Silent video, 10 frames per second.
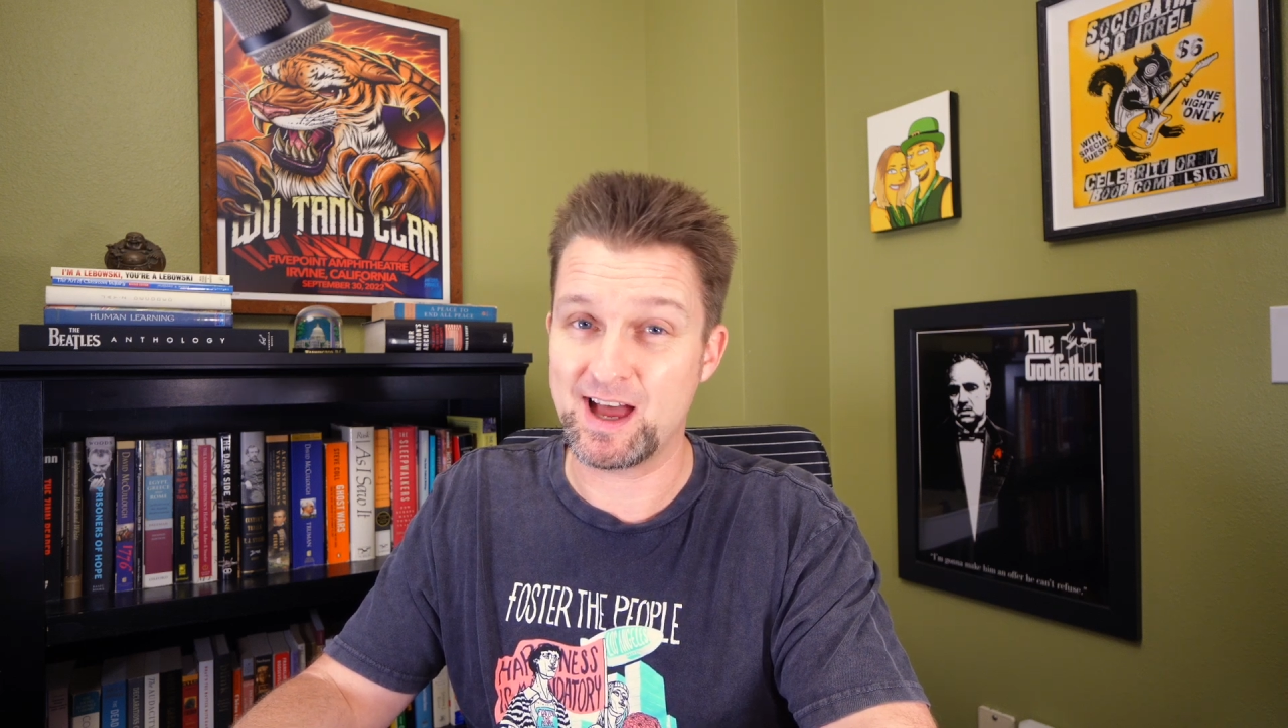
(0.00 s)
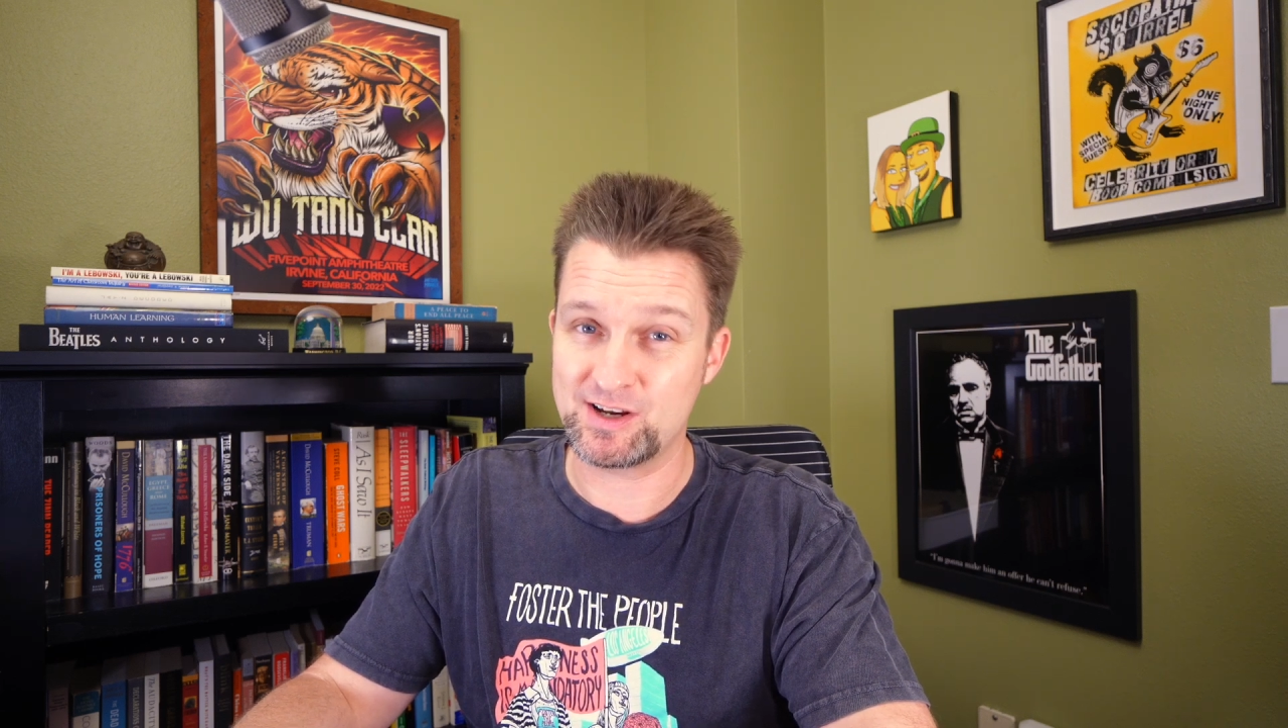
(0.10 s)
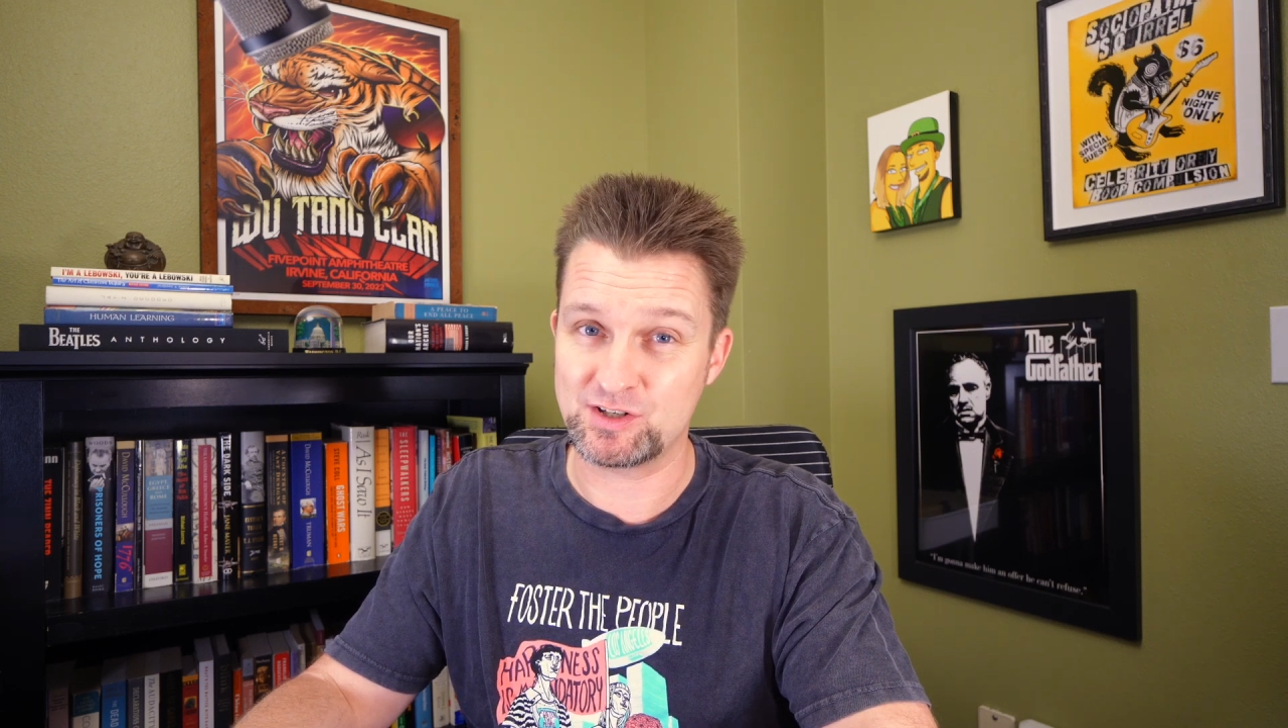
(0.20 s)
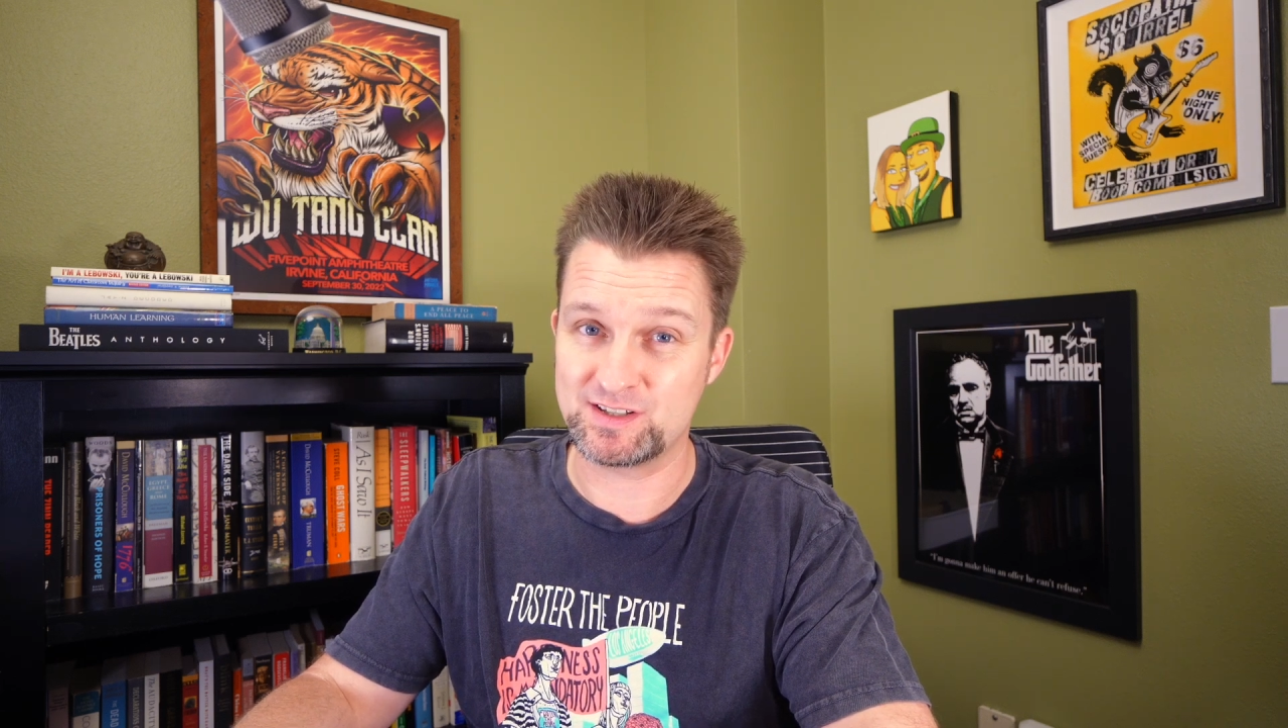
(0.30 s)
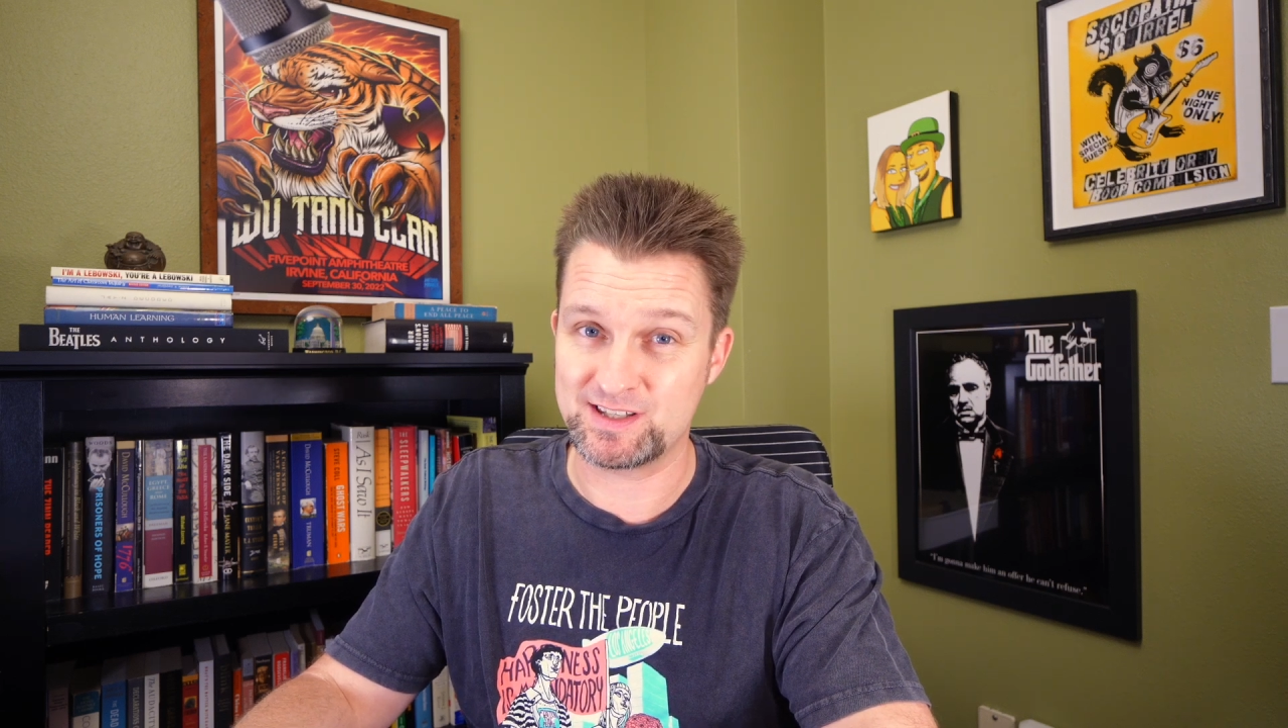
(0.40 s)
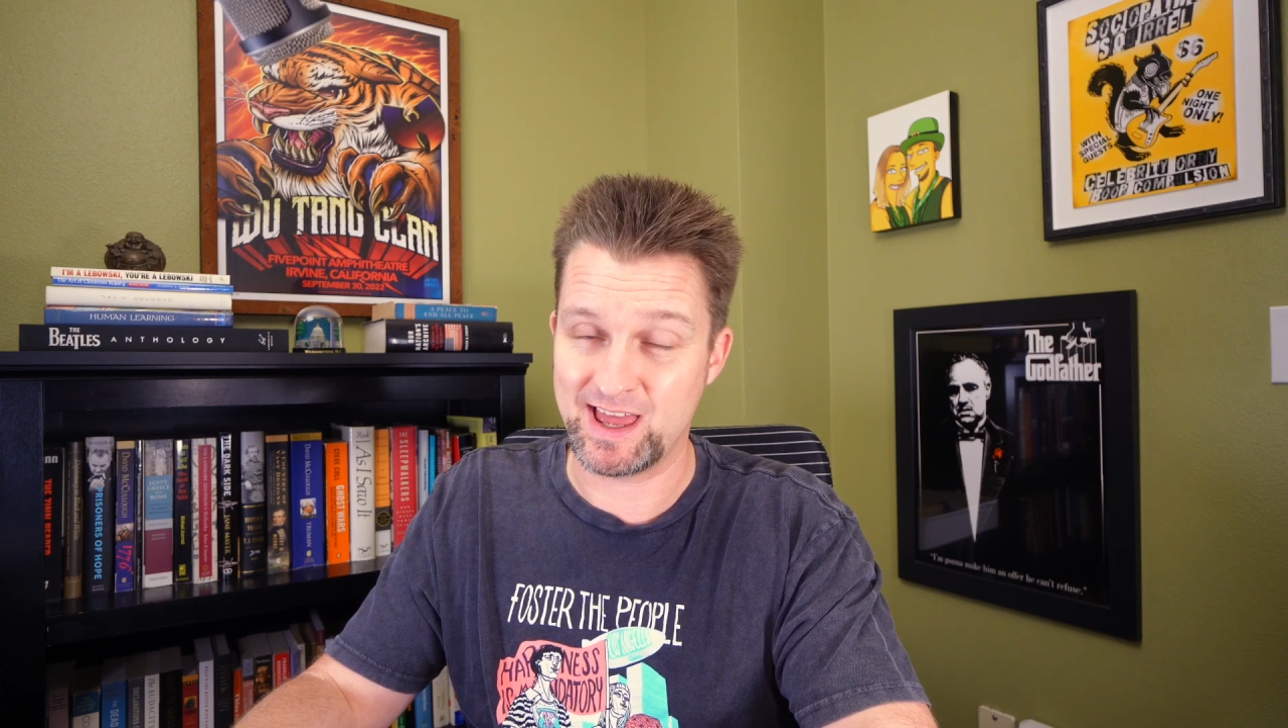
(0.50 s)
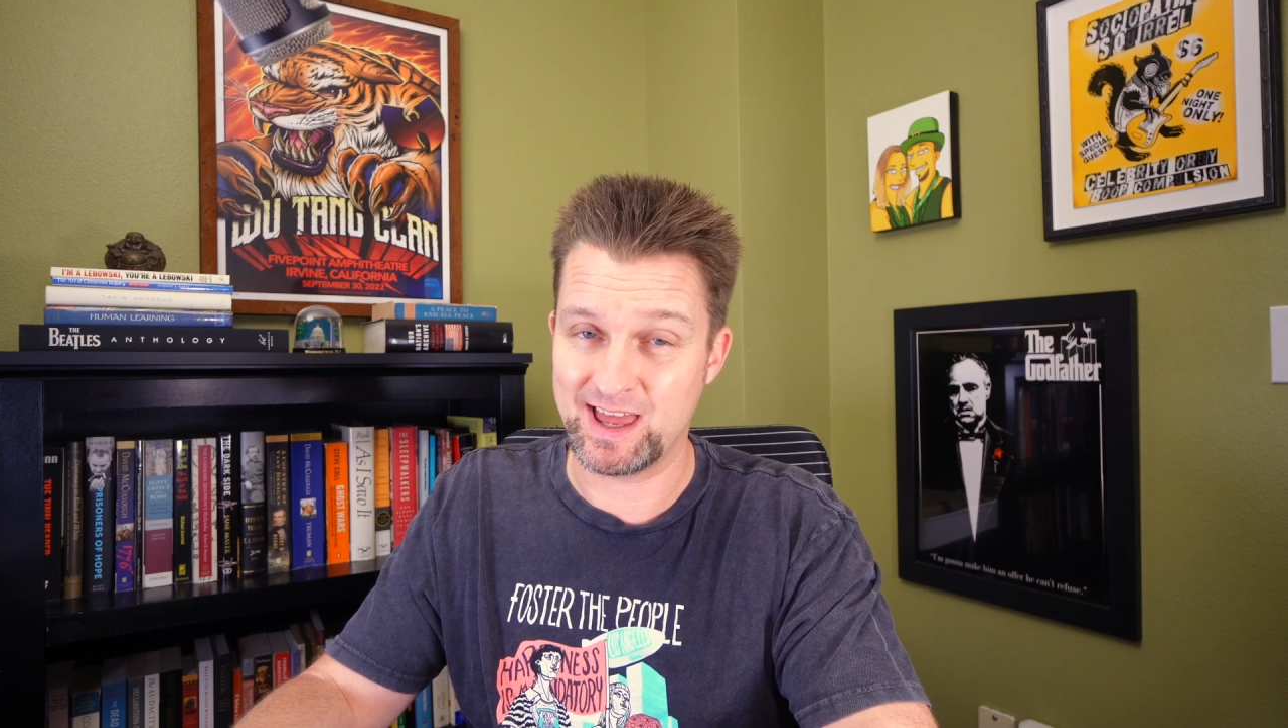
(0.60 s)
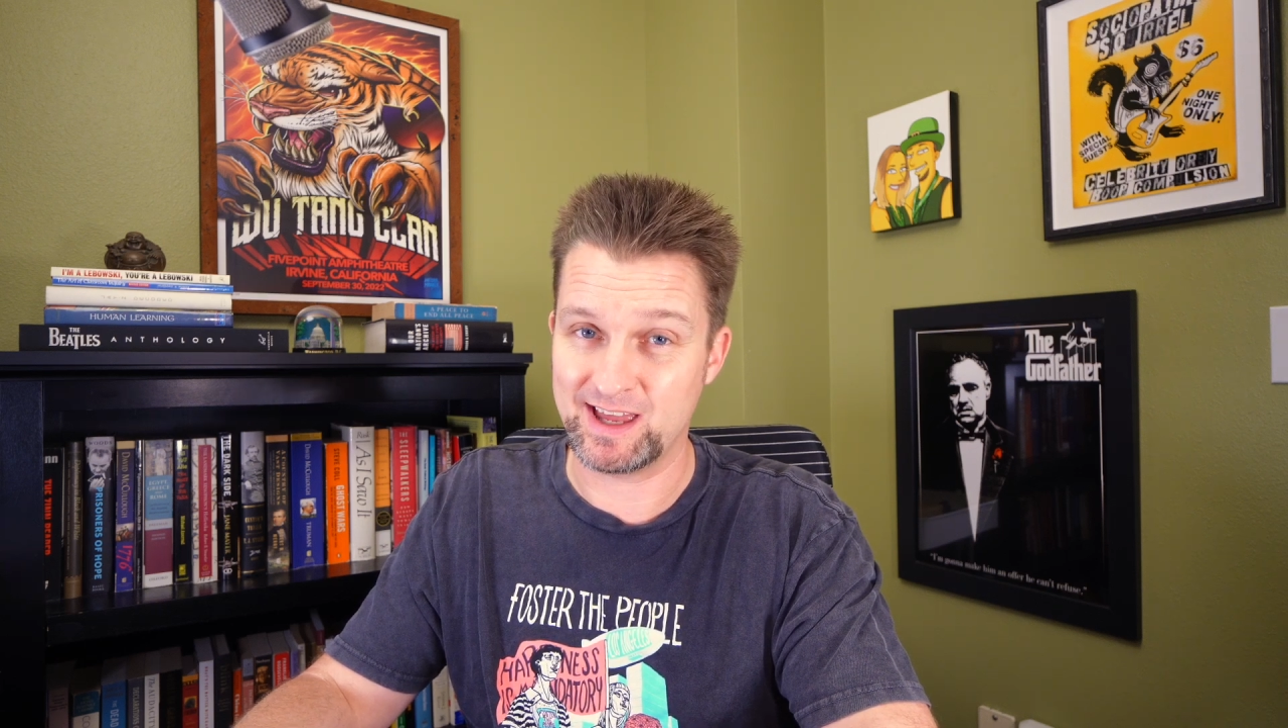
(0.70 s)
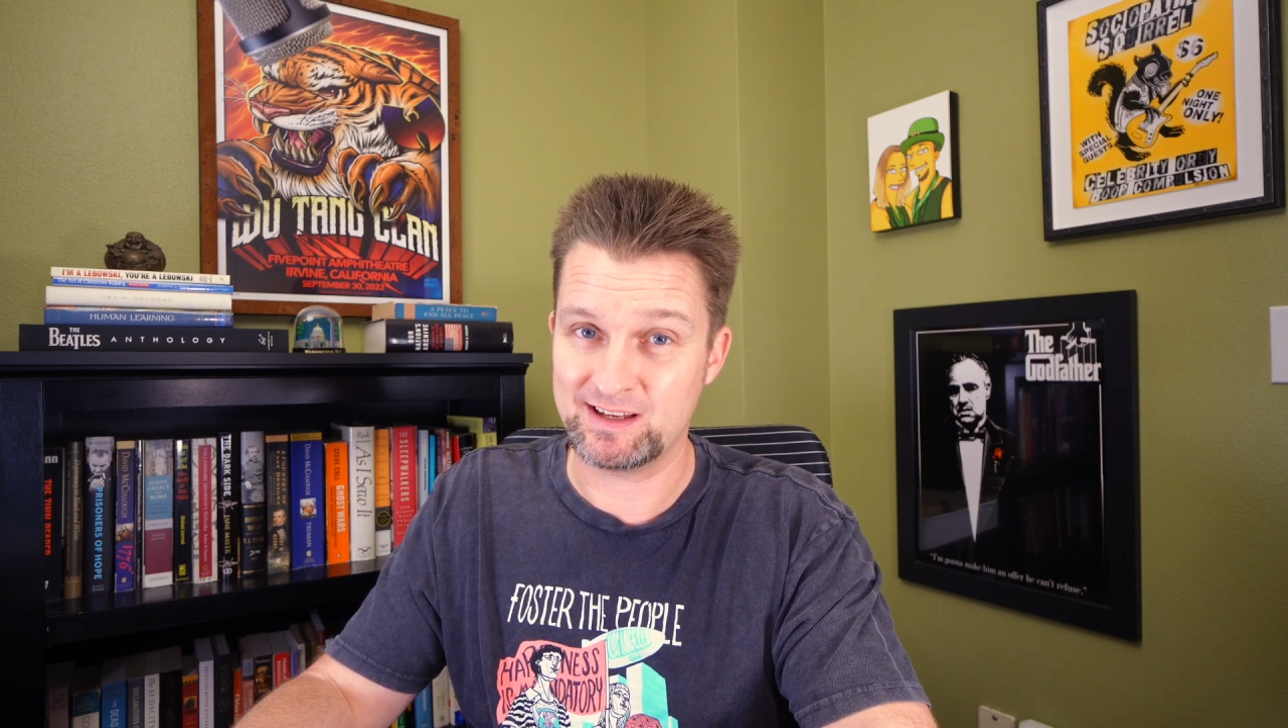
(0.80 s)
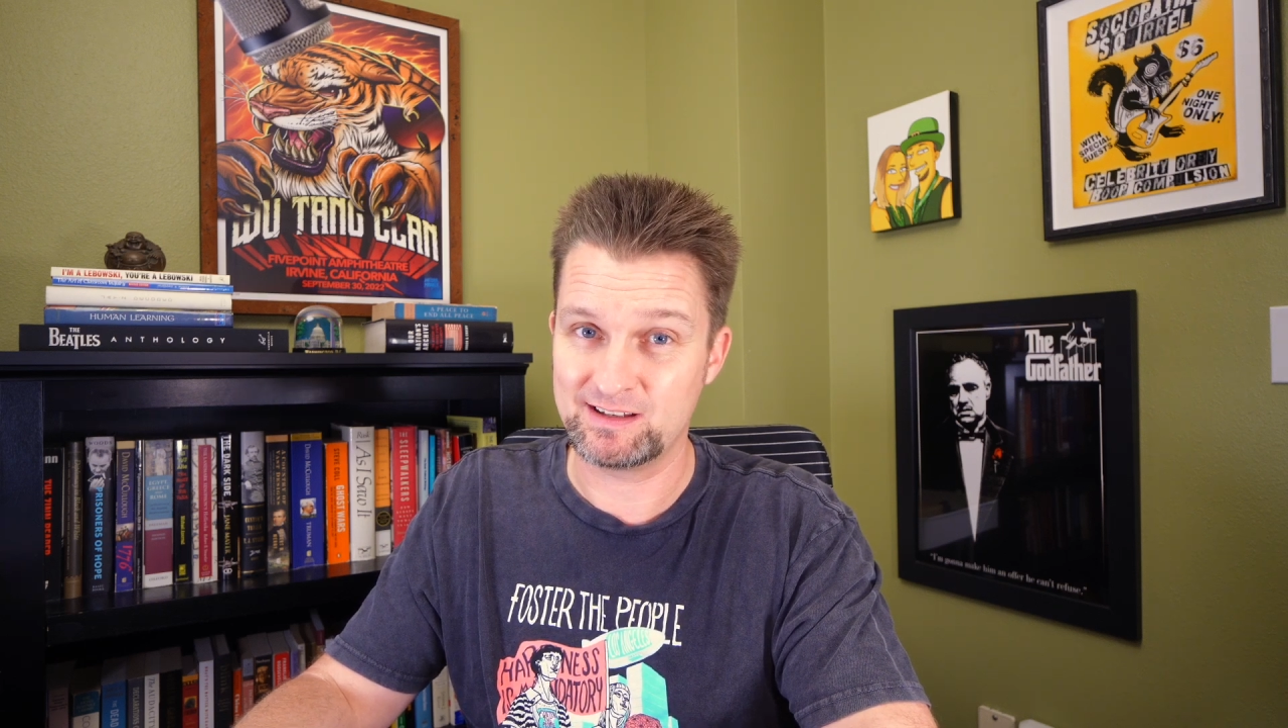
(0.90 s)
I should
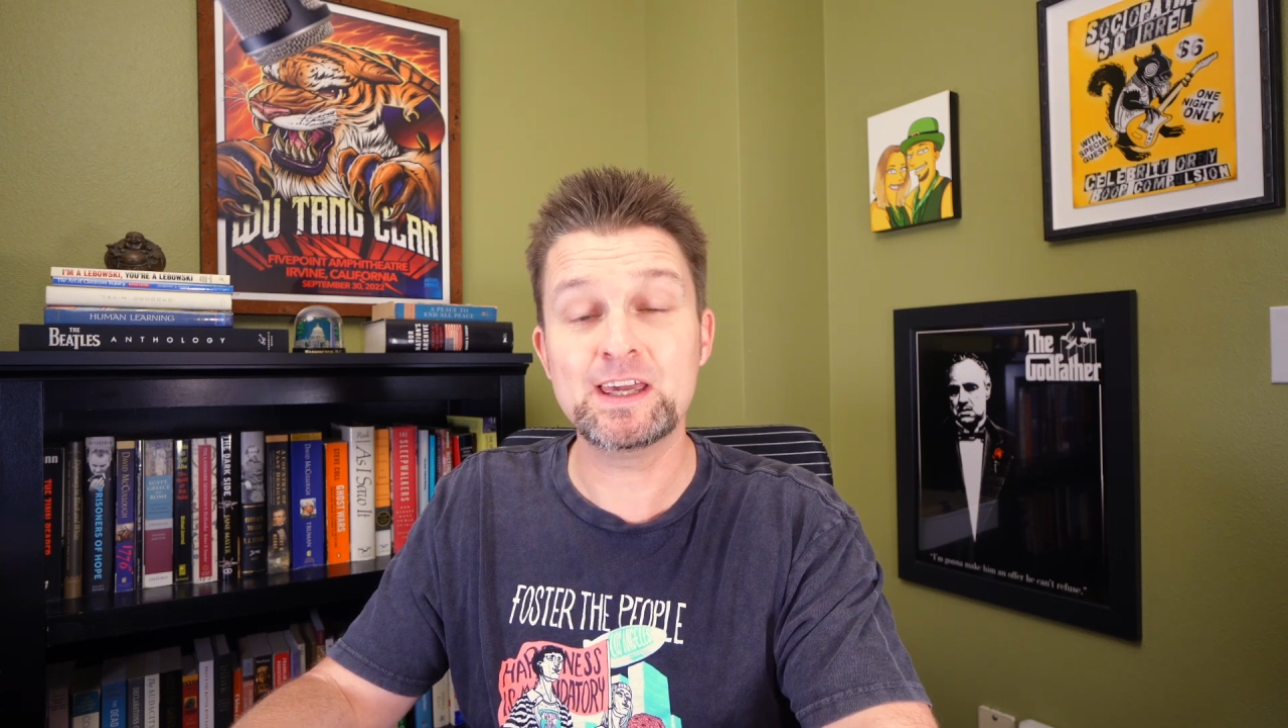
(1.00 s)
say,